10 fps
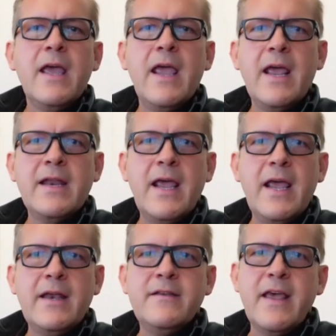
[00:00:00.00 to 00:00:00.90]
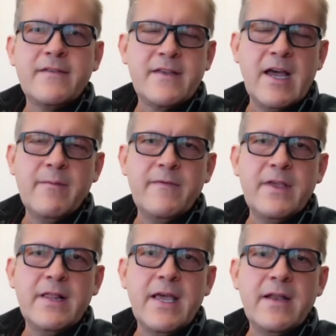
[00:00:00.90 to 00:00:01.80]
and a desktop
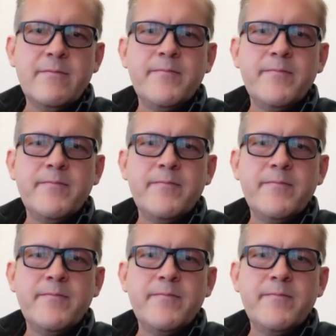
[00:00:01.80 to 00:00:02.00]
VLAN.